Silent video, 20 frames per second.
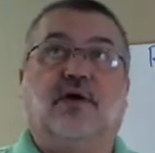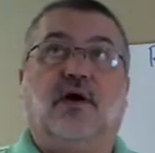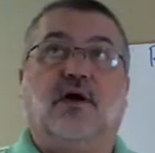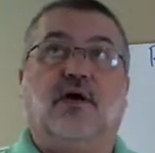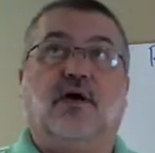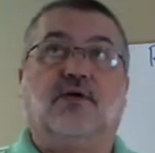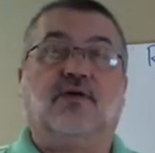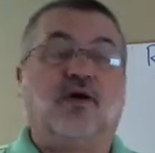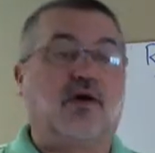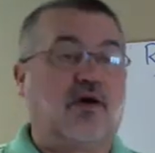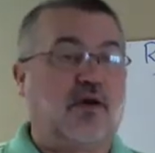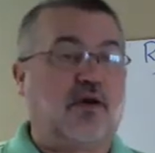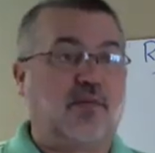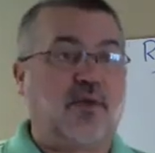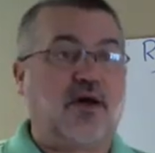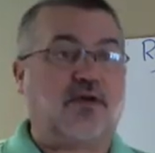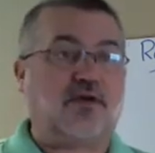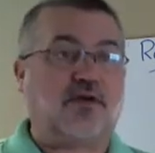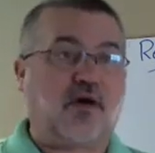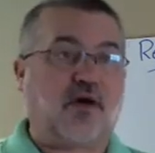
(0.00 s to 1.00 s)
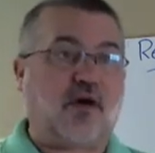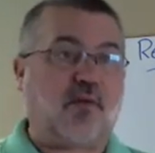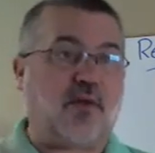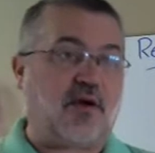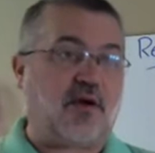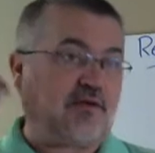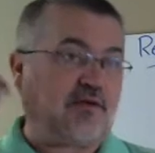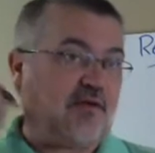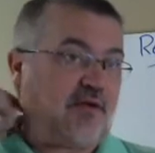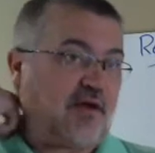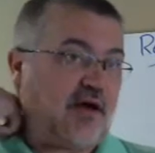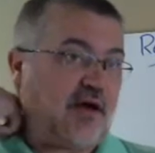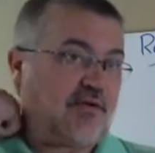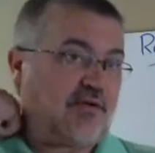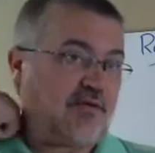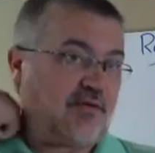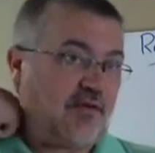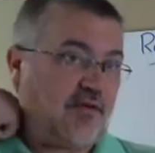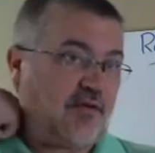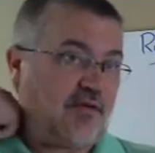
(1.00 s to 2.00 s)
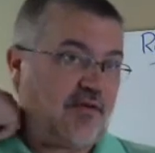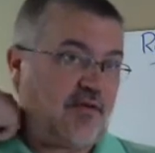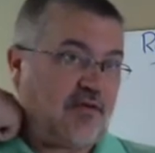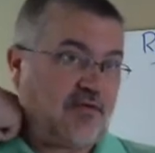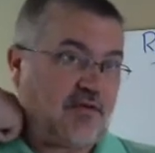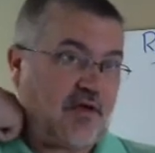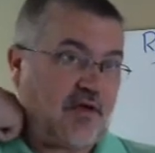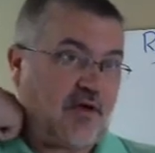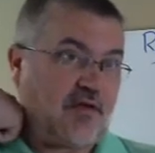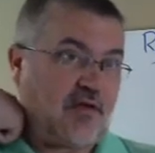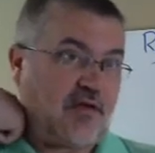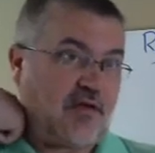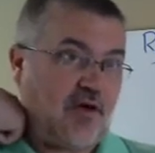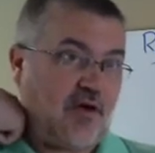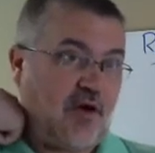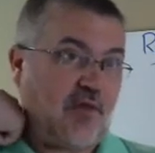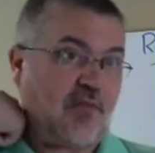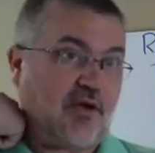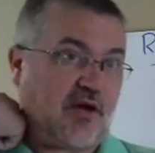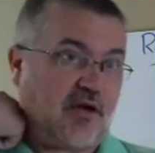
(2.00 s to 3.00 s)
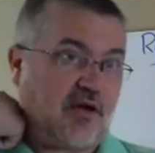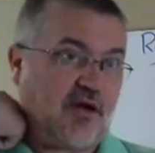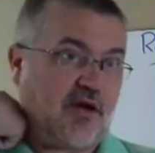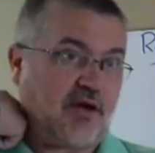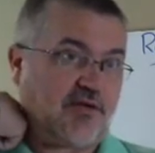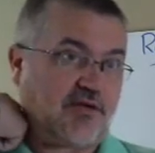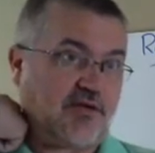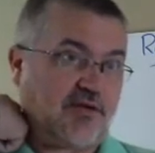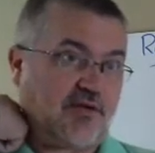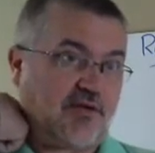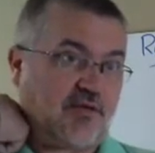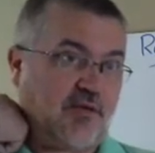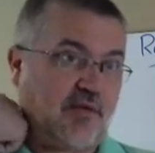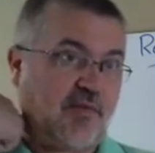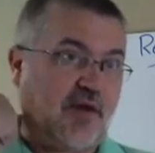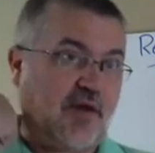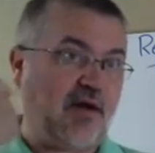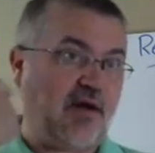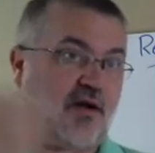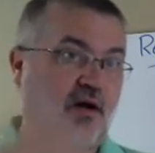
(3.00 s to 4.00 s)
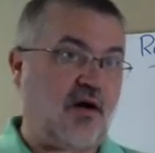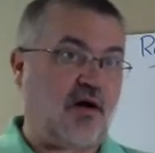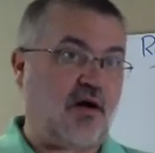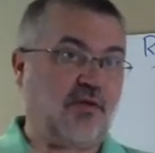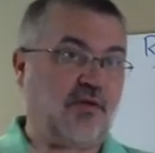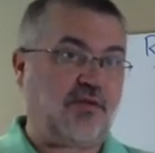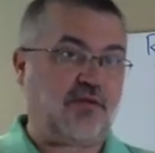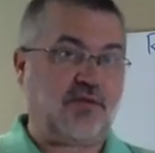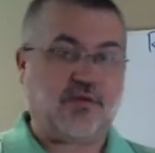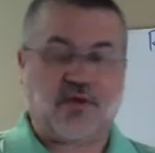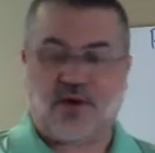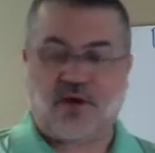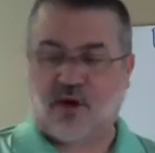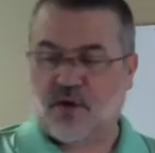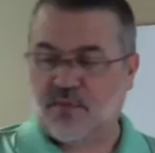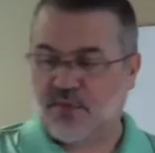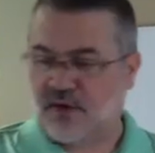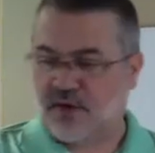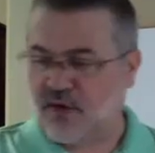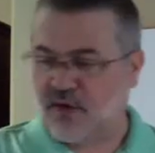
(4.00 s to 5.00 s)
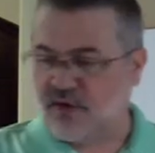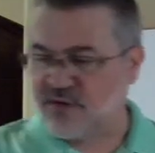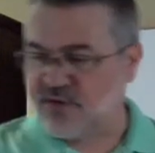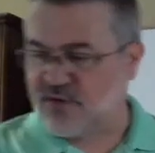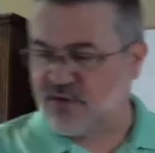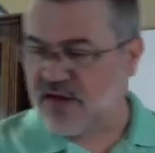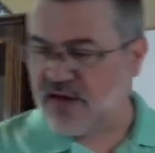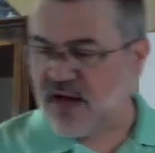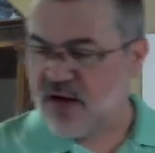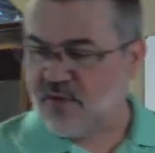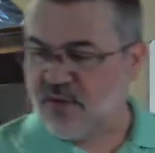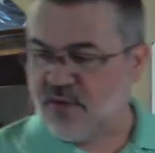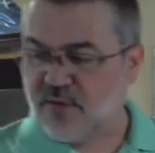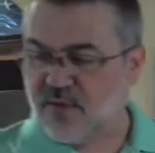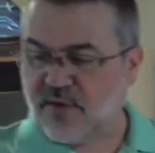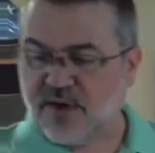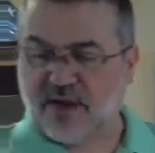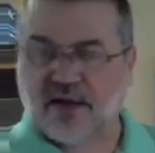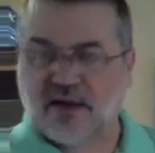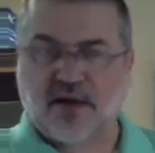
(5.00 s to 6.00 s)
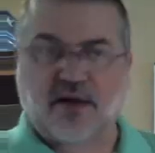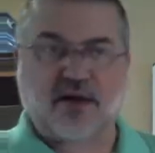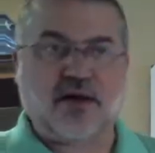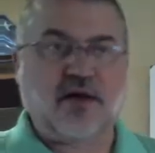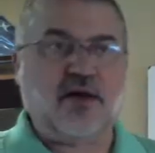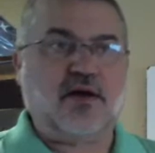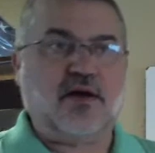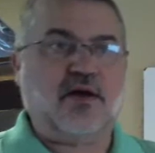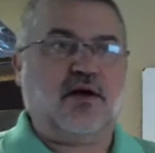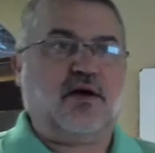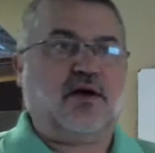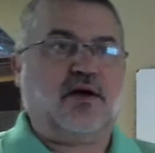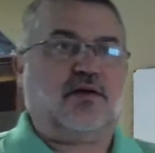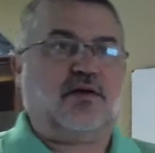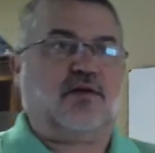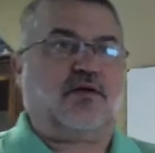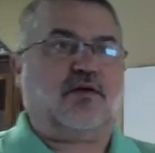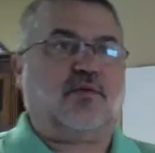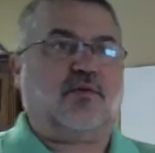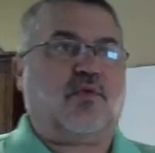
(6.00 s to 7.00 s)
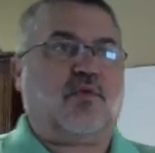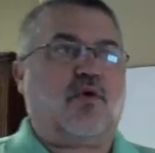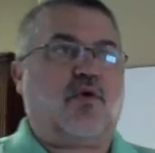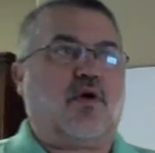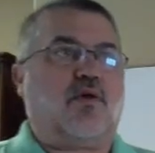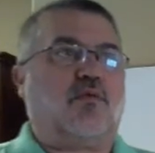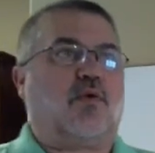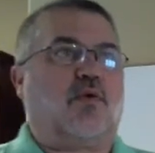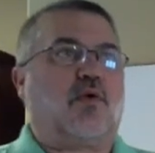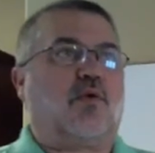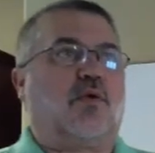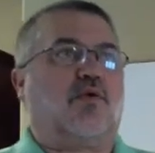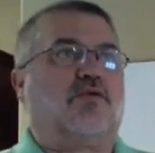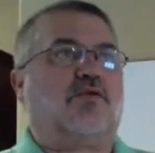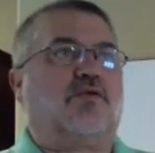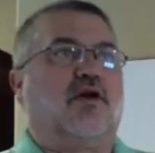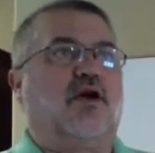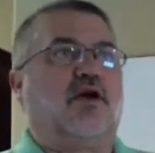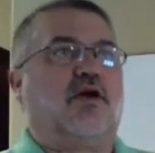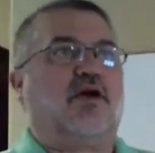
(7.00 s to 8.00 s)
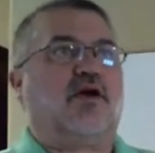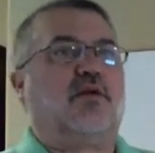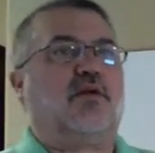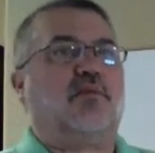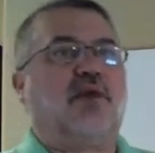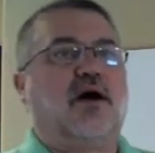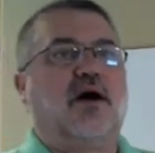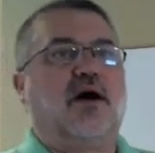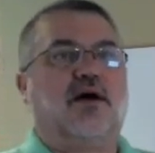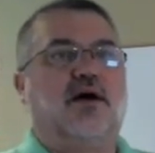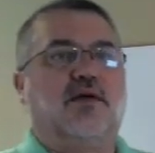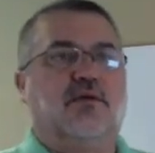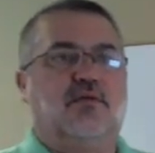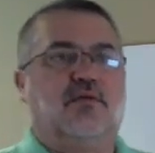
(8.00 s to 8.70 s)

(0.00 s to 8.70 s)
talking about the carboxylic acid derivatives and their nomenclature. So we made it all through the nomenclature. Now we want to get to the point where we're talking about